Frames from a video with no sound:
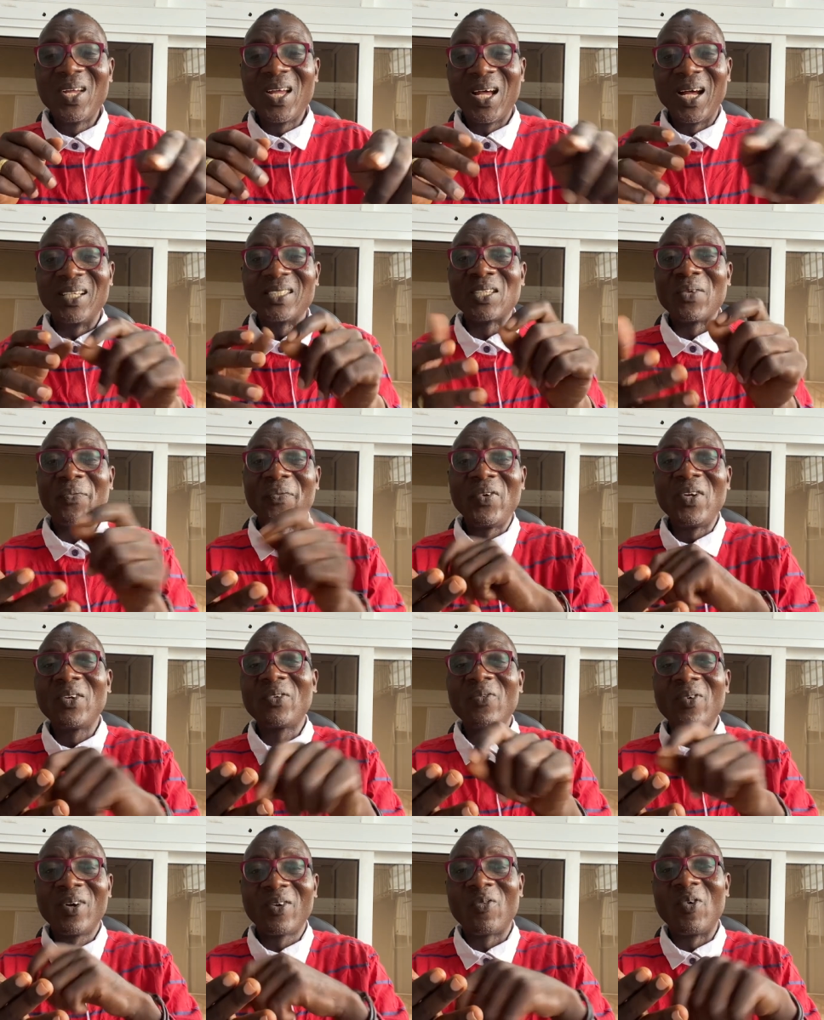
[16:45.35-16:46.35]
and say fill
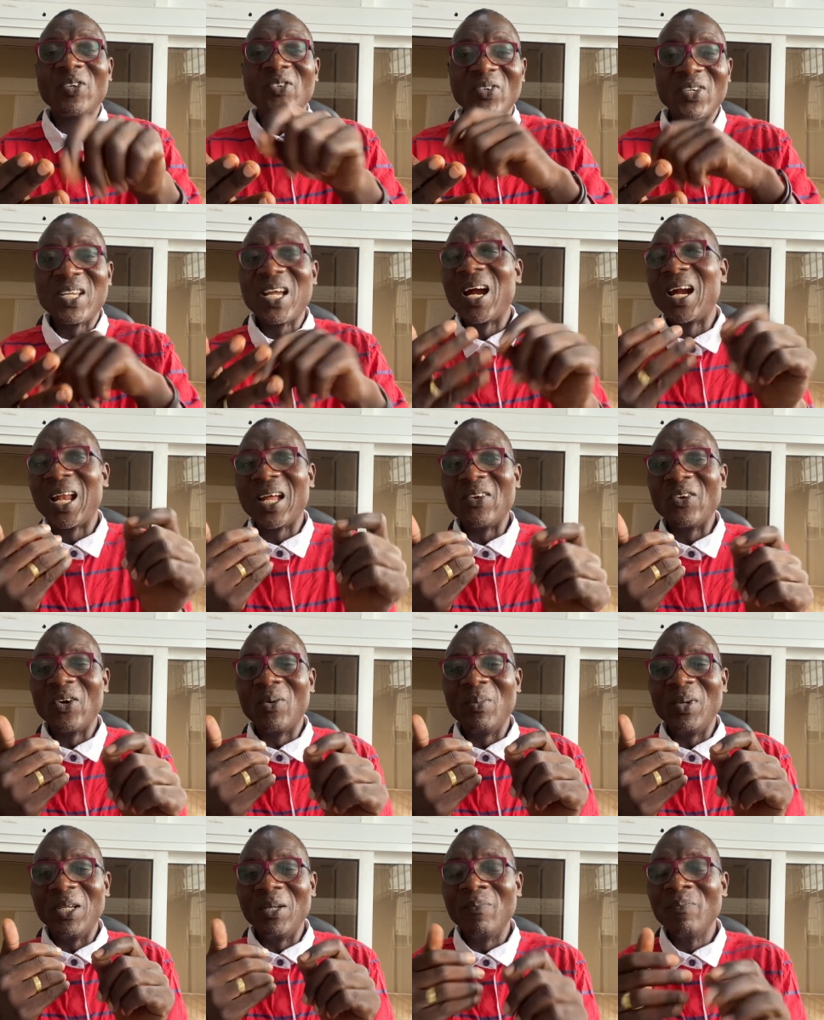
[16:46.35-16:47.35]
questionnaire
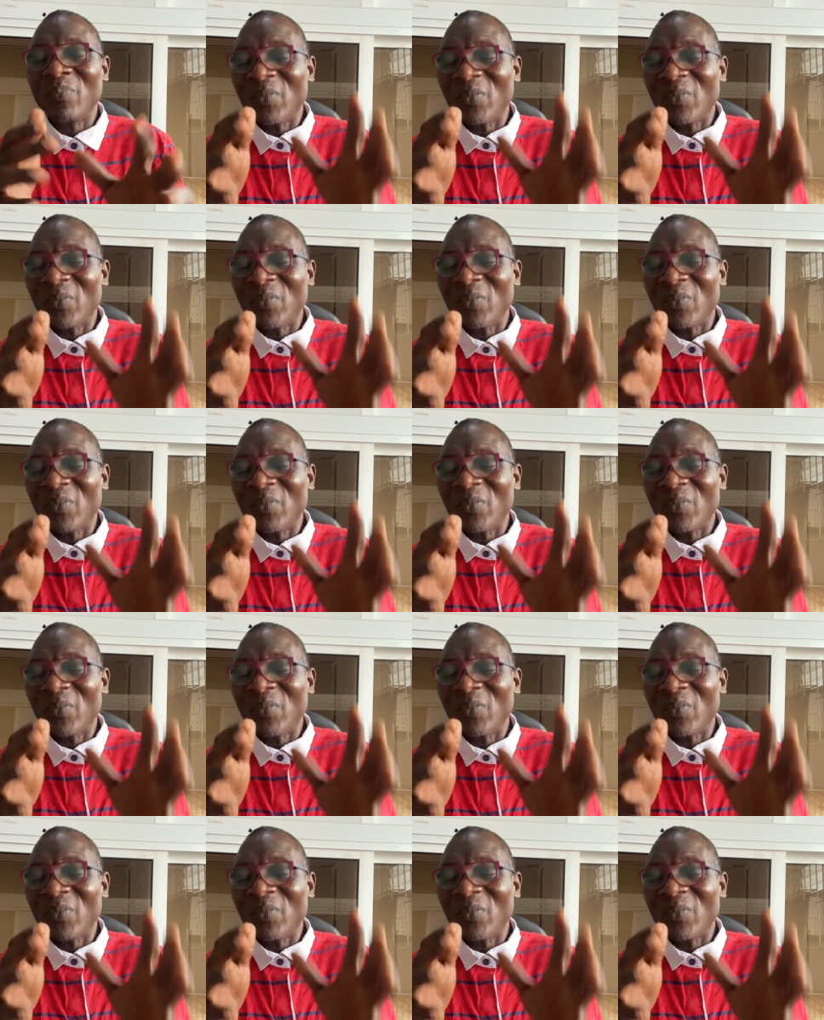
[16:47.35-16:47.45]
randomly.